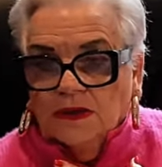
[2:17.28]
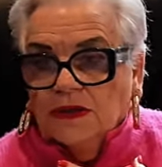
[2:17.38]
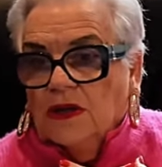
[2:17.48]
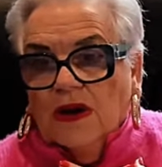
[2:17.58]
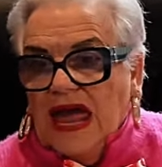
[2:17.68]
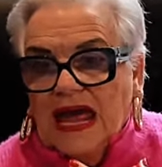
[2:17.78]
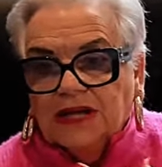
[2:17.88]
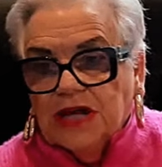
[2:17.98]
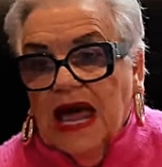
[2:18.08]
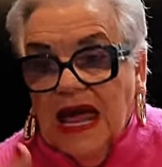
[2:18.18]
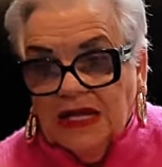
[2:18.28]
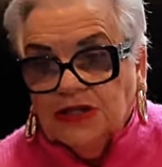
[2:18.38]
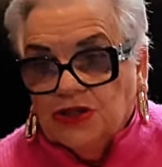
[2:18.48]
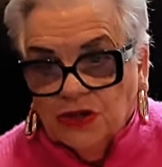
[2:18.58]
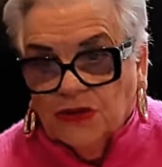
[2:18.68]
you know add
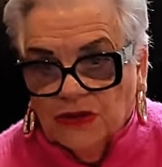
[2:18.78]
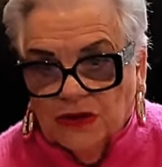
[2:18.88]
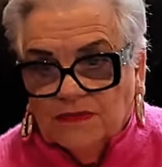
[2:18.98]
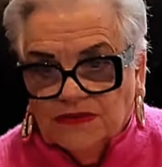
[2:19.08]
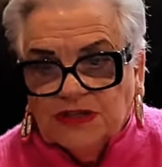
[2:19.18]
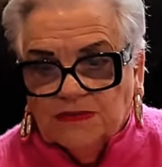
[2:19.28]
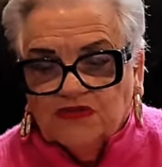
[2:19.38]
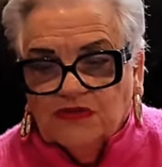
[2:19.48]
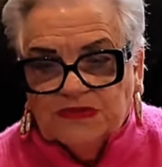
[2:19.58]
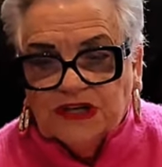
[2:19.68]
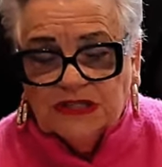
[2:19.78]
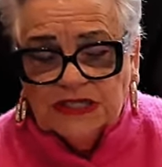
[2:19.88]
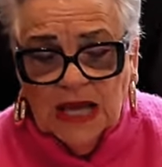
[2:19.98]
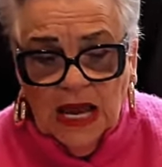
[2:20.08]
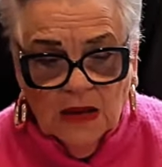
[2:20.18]
add to the
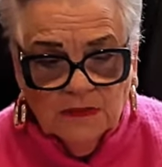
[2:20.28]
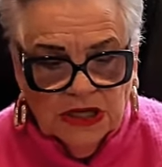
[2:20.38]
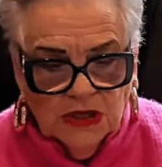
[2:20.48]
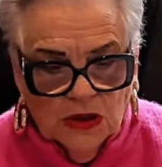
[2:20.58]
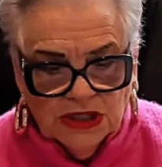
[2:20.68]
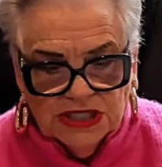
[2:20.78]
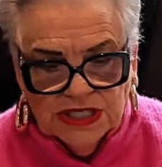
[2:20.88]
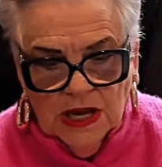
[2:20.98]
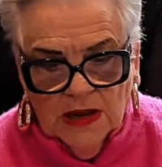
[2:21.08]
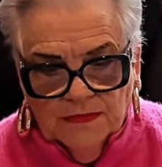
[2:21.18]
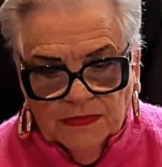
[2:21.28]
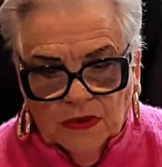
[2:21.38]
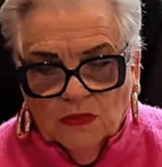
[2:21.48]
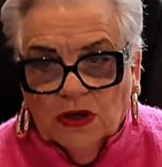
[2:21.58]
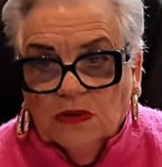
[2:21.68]
subscriptions because um,
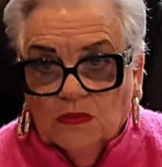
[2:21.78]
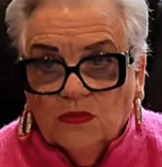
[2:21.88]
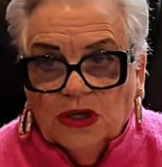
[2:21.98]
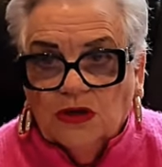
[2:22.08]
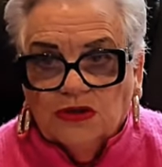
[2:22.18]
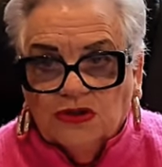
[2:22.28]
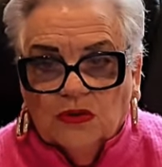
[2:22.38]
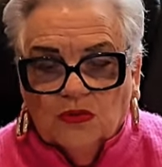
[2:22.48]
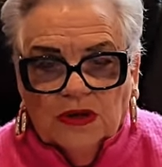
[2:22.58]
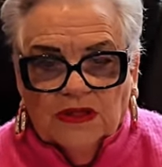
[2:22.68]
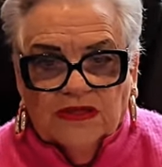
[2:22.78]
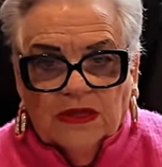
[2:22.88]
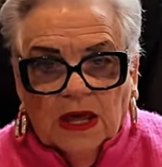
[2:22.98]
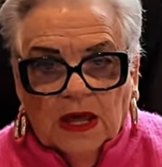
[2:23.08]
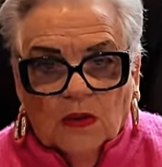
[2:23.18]
we we could do
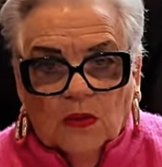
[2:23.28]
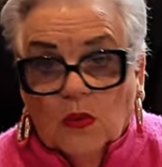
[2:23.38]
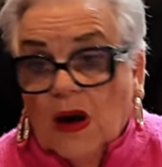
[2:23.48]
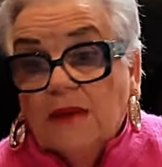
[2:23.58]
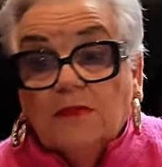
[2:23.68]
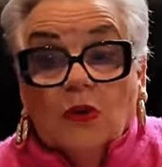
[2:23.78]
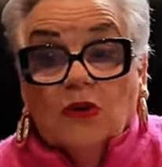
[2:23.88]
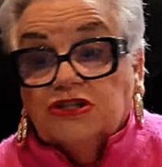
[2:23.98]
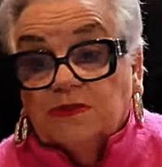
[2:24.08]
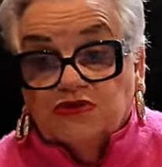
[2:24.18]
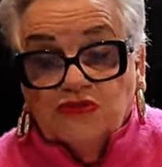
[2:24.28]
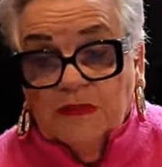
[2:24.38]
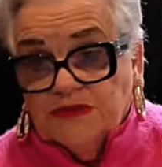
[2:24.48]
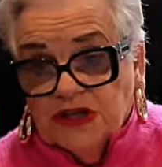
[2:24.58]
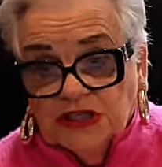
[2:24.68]
with way more
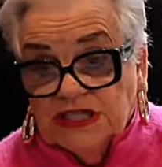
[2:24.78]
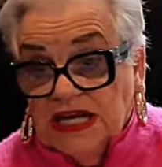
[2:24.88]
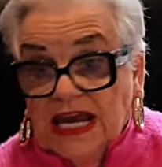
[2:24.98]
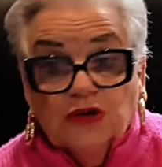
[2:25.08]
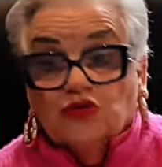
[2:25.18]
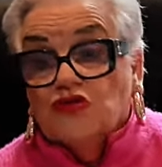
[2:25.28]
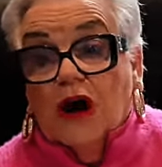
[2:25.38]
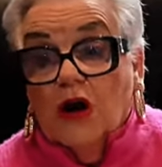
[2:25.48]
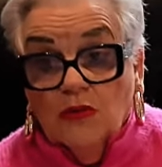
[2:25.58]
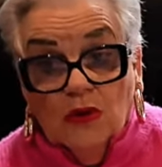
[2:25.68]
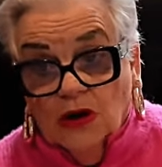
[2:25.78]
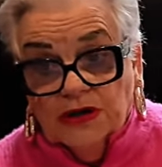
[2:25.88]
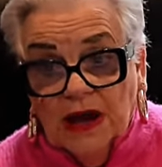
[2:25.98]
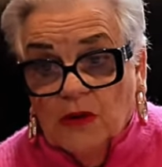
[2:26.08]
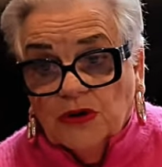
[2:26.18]
subscriptions it'll grow
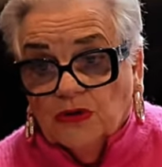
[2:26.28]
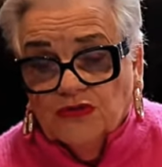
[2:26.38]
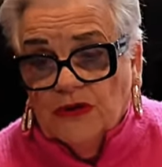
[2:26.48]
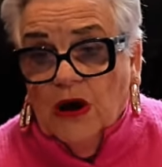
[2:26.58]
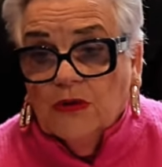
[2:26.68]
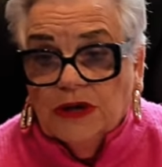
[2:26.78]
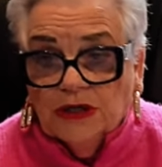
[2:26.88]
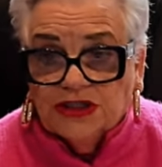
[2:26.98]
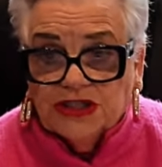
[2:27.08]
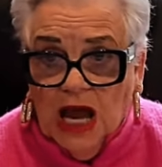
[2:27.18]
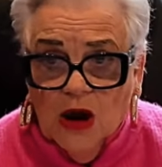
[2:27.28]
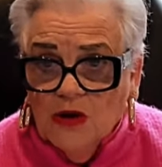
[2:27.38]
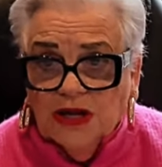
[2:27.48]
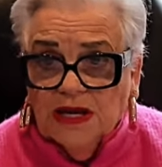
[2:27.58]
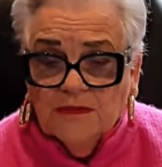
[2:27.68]
i know it'll grow it's
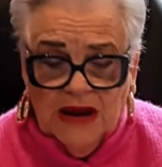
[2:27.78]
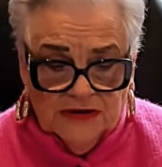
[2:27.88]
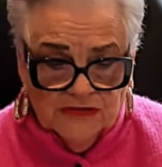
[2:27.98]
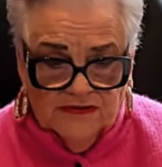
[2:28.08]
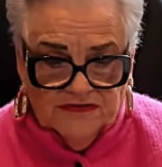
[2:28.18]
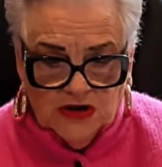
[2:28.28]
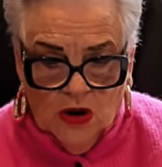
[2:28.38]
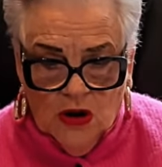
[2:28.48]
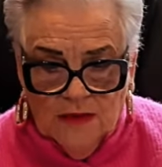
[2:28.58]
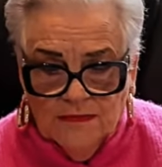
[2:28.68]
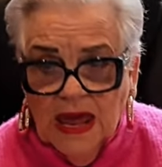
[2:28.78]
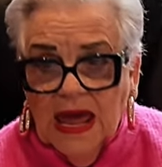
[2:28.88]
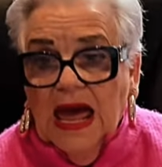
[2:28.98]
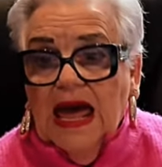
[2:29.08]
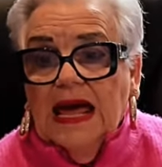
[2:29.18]
only a matter of time
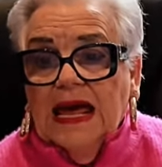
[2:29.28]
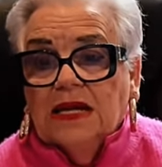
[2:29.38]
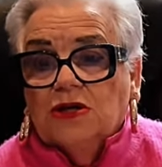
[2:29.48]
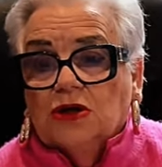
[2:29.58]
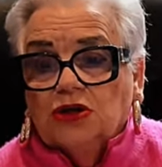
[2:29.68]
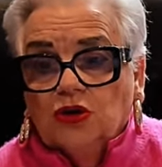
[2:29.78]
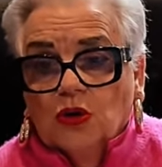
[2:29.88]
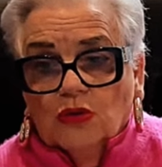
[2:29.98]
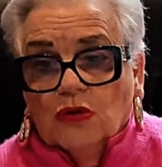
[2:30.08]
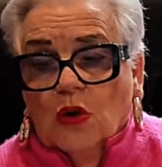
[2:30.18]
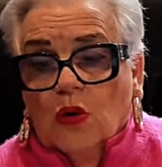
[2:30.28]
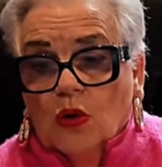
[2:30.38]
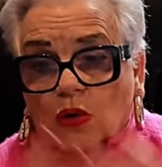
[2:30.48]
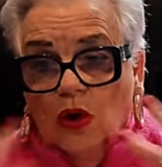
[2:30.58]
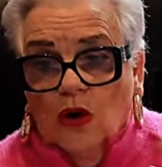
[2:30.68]
and you're
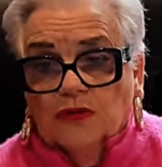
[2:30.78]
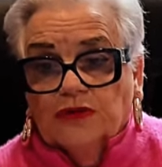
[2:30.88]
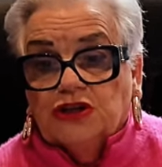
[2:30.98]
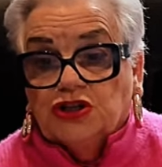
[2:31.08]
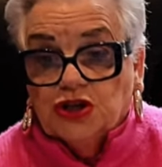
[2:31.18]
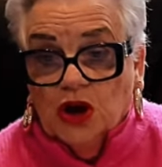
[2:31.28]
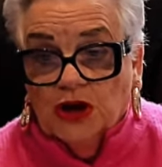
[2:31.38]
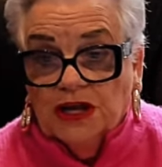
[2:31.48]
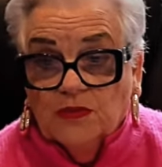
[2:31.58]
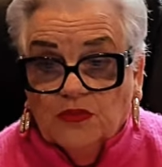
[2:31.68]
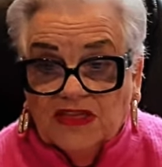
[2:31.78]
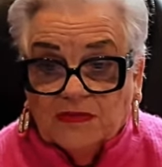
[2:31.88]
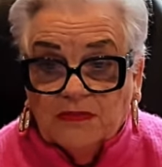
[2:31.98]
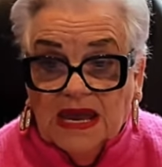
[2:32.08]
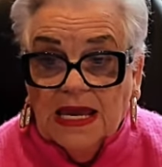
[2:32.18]
all on this journey
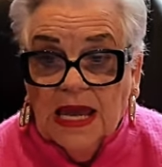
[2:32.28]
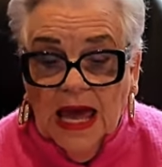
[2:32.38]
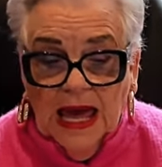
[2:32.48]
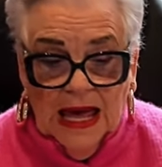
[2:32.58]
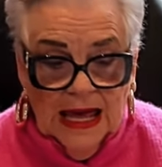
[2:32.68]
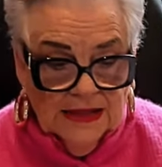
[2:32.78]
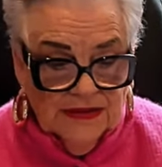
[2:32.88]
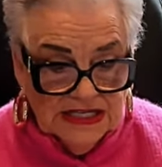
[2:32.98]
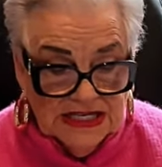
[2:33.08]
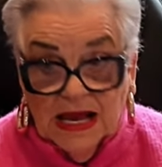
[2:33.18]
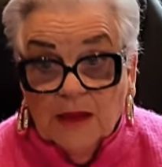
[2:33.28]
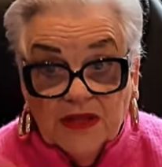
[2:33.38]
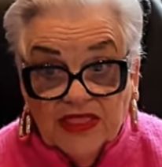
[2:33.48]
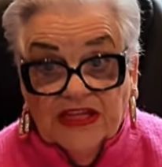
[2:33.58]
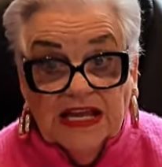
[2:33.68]
with me. And there's a
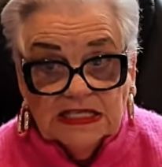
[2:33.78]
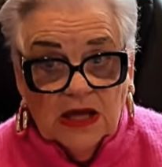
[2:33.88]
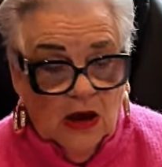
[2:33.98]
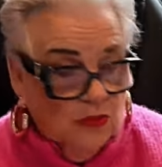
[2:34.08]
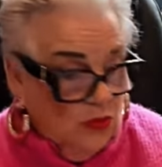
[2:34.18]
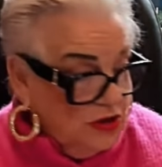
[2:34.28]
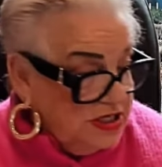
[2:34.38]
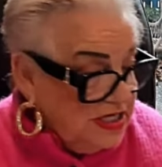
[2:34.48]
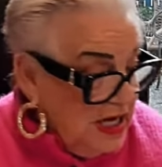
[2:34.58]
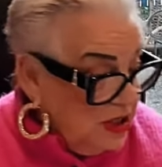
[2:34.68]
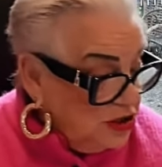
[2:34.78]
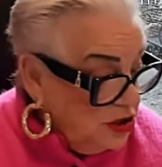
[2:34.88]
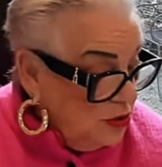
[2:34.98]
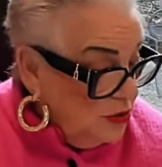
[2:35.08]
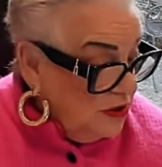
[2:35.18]
couple of things I want to say
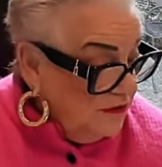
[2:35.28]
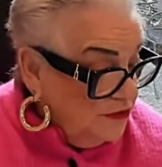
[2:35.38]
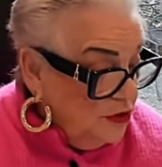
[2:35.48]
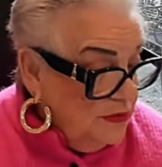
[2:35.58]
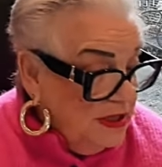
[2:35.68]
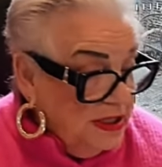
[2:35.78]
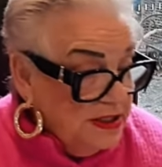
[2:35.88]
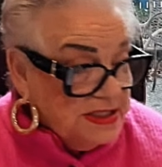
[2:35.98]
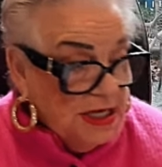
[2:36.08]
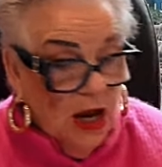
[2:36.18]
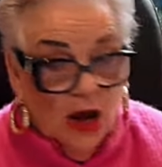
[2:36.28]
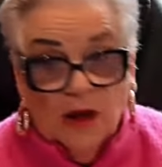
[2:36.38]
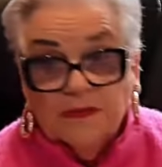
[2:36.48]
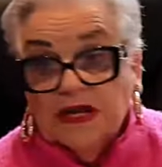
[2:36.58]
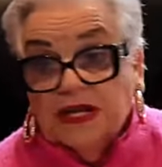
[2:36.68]
to you in a few minutes.
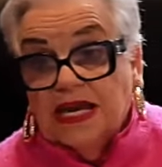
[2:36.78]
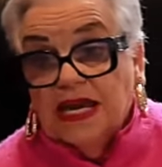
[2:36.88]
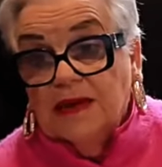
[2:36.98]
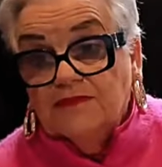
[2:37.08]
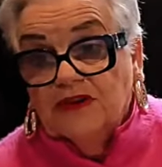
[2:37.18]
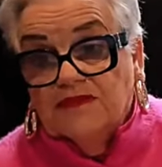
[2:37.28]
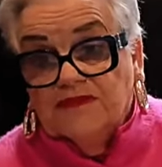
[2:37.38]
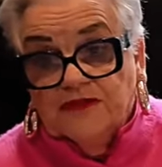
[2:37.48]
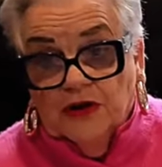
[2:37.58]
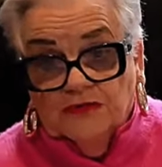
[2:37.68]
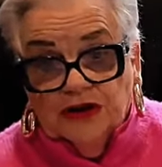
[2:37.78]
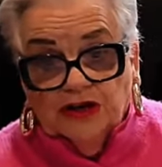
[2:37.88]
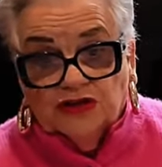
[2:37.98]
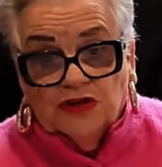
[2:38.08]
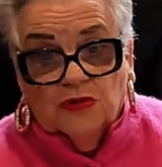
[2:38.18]
I'm going to keep
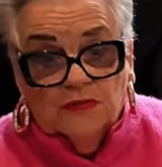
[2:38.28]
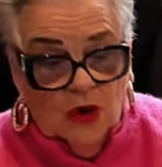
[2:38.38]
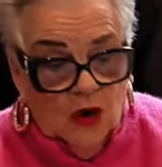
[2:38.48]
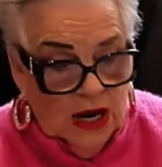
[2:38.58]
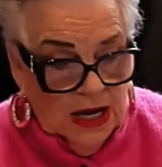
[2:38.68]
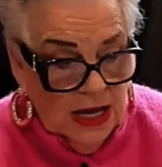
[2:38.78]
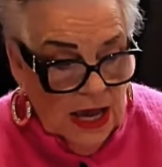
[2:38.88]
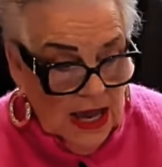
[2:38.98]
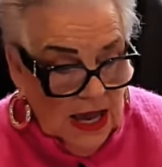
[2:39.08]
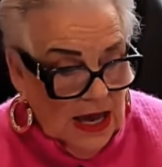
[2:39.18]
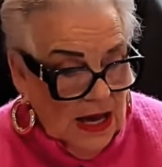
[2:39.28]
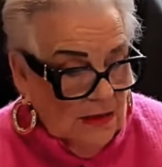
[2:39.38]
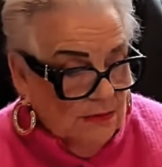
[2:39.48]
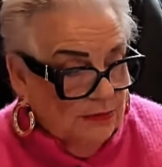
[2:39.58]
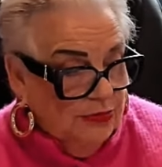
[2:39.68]
referring to my
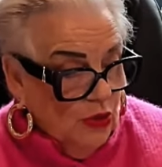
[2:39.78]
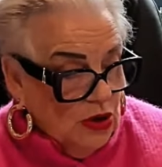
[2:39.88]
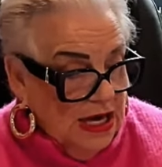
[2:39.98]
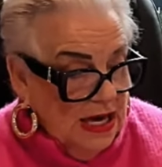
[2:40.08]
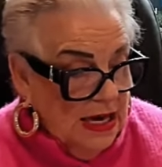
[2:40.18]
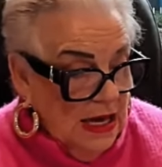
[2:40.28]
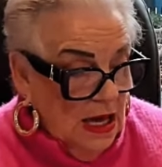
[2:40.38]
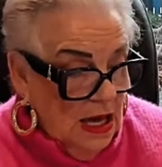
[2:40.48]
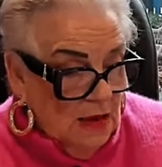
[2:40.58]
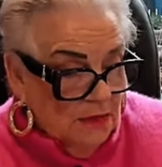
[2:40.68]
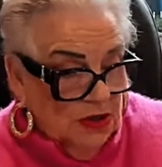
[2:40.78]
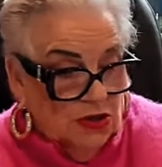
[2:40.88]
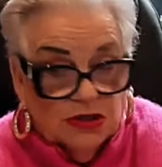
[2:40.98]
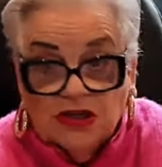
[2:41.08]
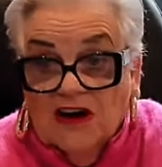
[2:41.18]
uh, book here
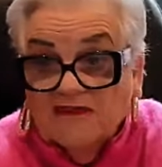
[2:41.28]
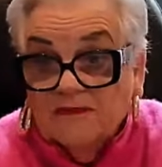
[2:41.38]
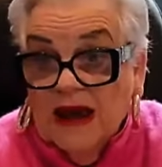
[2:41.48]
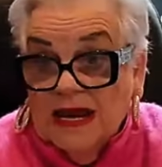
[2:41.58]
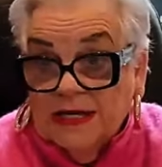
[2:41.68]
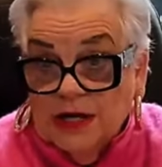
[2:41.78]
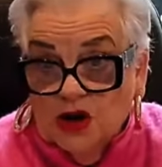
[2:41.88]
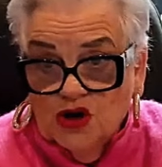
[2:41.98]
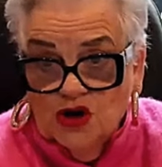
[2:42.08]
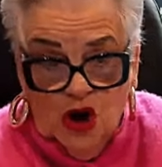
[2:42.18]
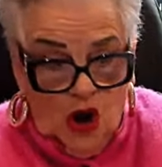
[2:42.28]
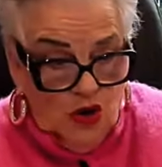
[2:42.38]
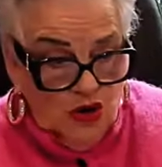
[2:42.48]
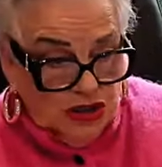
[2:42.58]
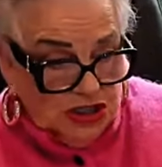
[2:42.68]
because I've made
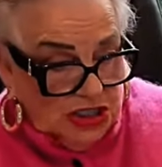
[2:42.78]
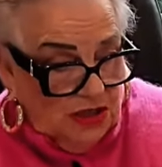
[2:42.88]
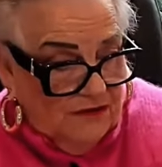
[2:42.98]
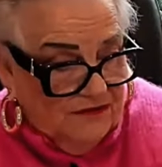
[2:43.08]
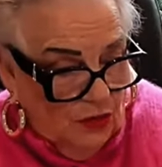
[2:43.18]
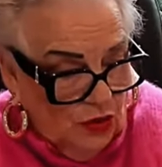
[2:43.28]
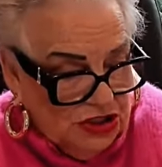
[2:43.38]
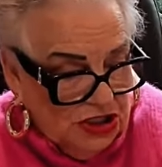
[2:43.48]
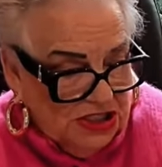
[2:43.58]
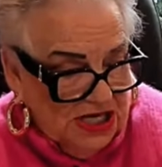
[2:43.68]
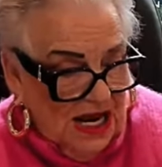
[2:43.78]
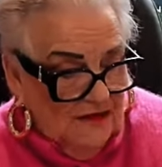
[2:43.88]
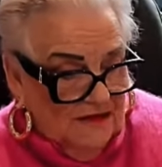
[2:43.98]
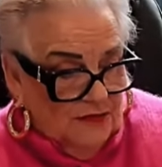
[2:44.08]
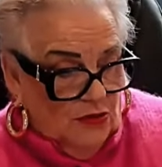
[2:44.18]
notes for
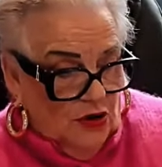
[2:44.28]
today for